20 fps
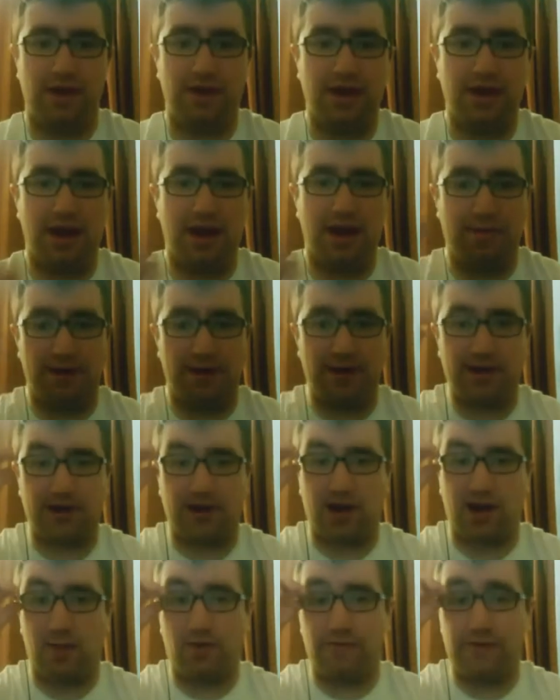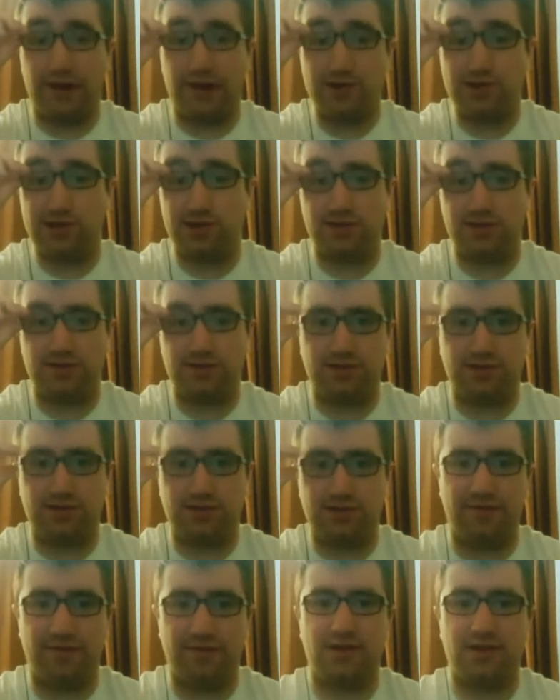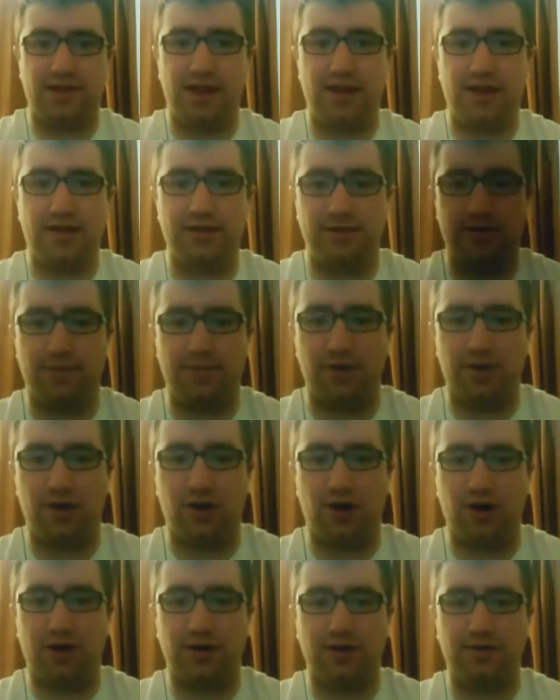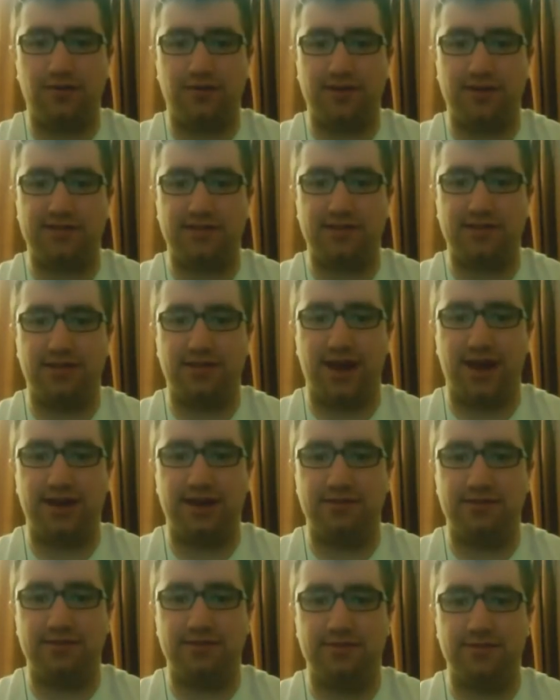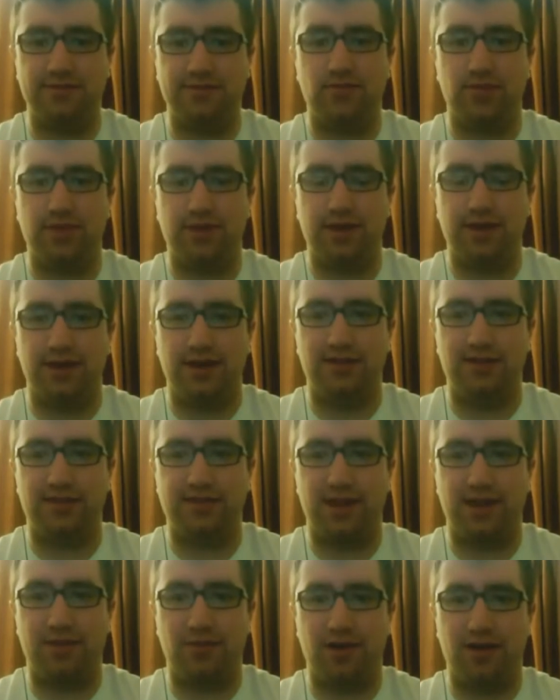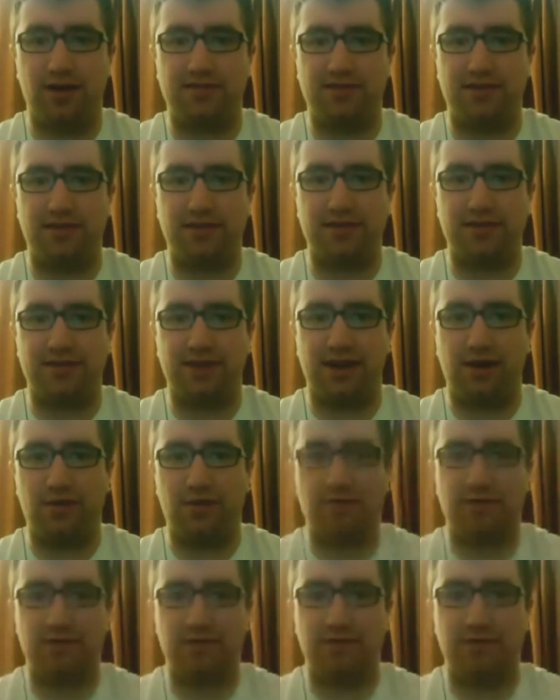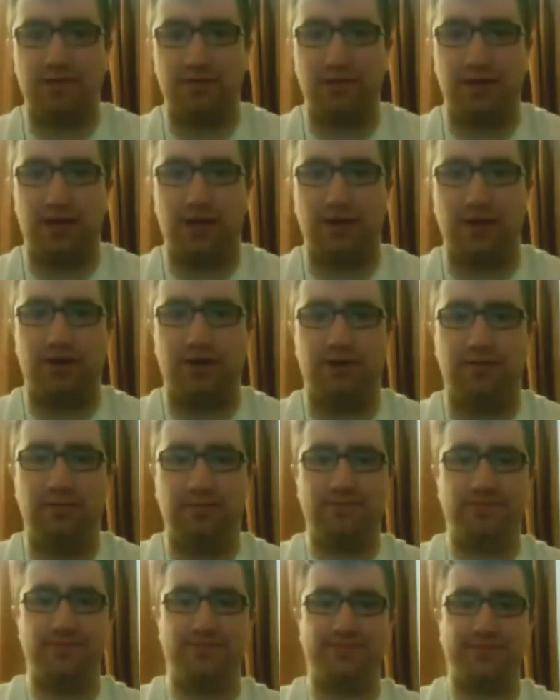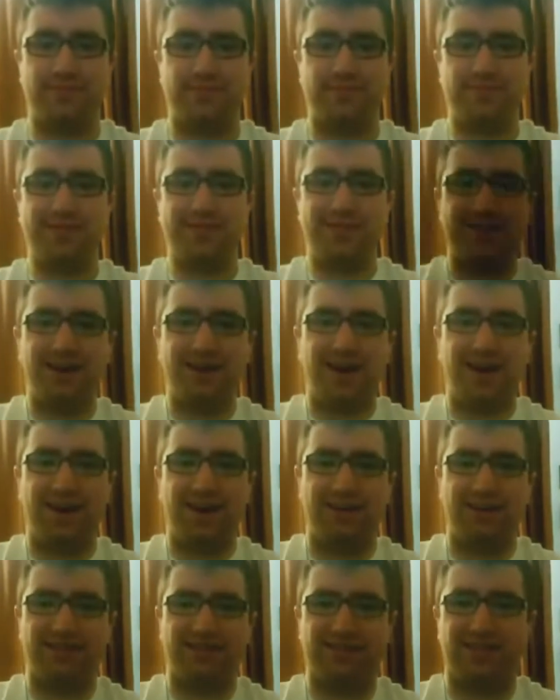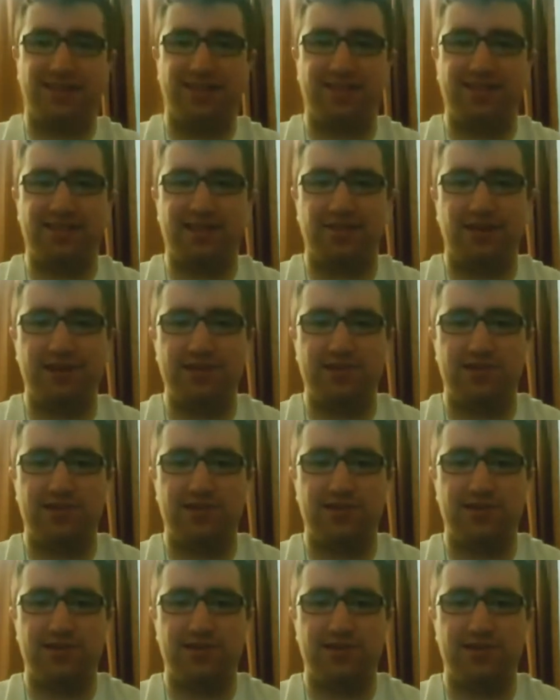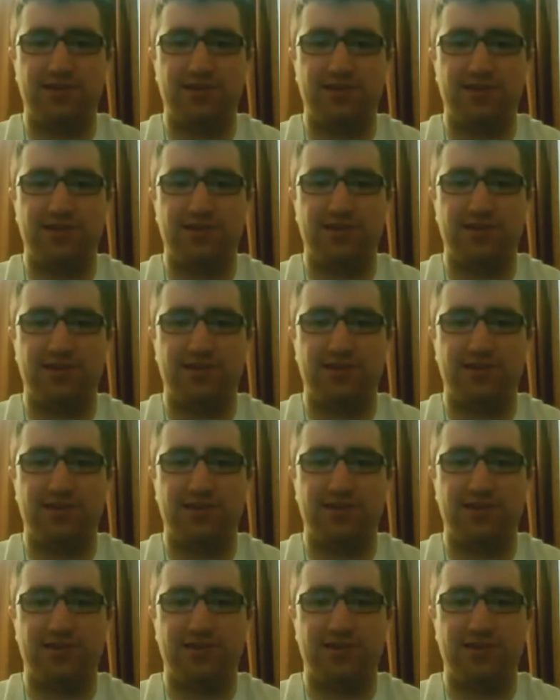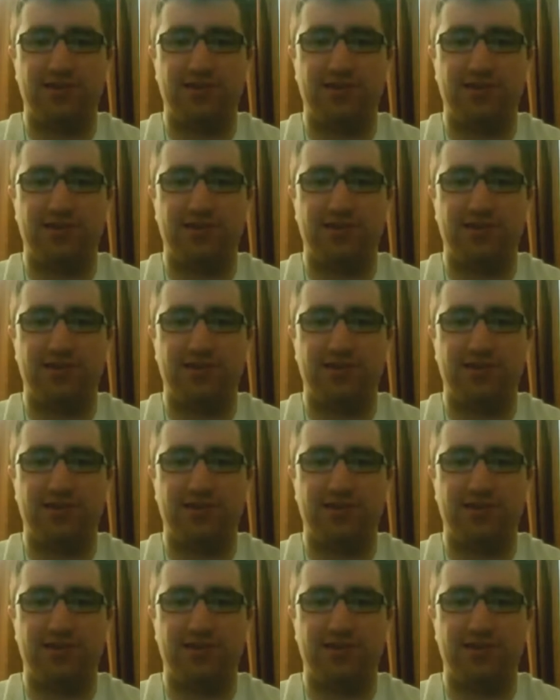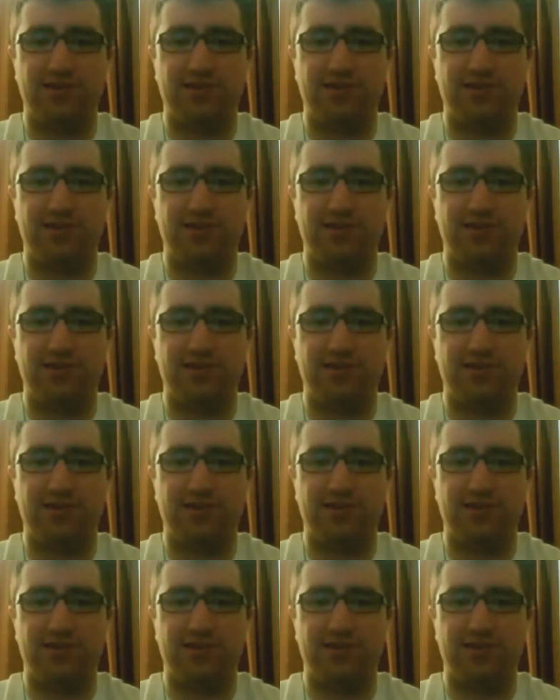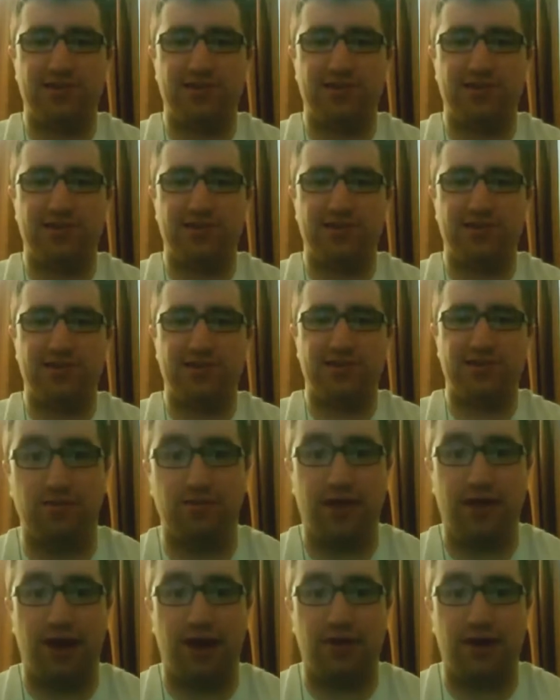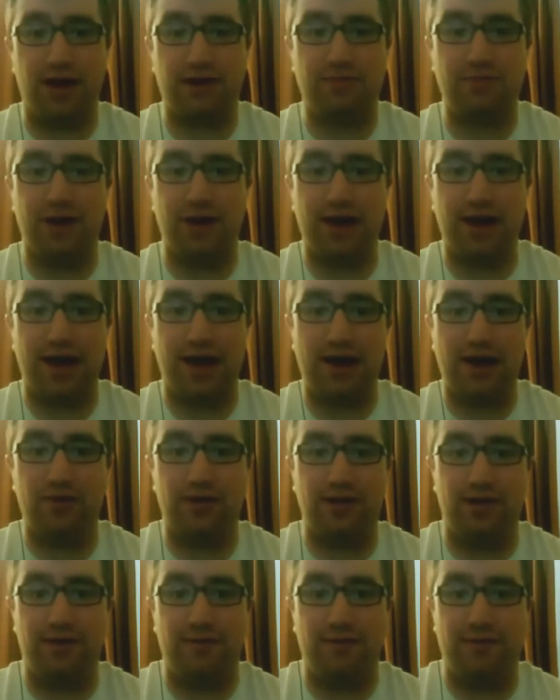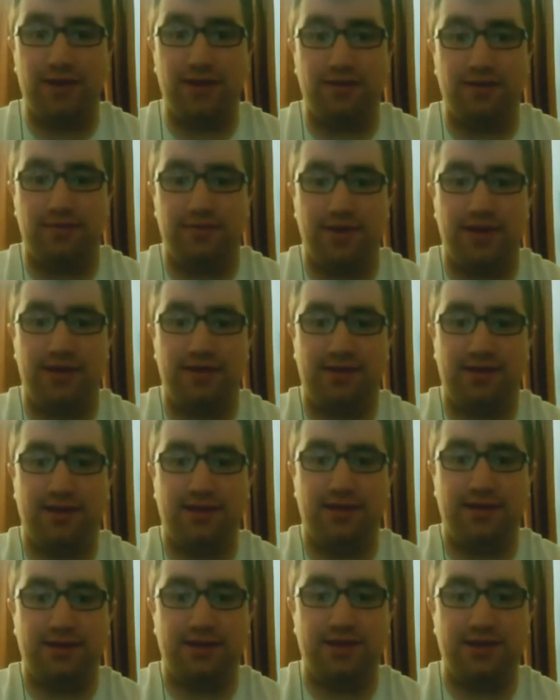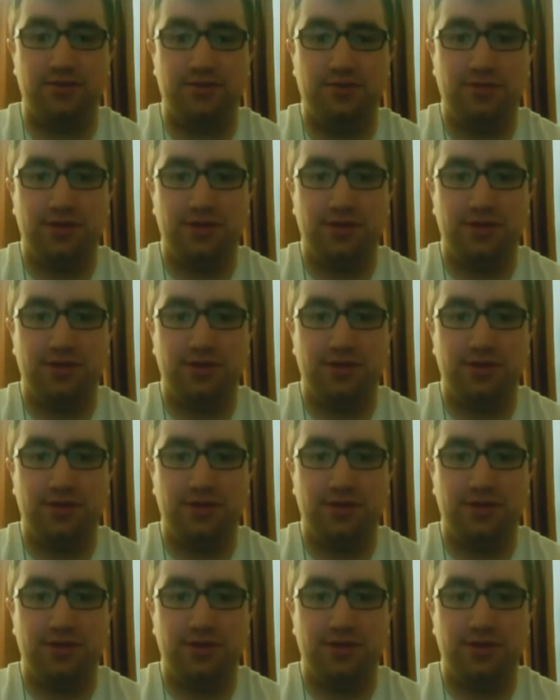pairing a couple finished defensemen together, you put Honka and Ristolainen in the same roster, I think that would certainly be good. I think the considerations for Buffalo at number 2 right now is basically anybody. I honestly wouldn't count Ekblad out if he is there at 2.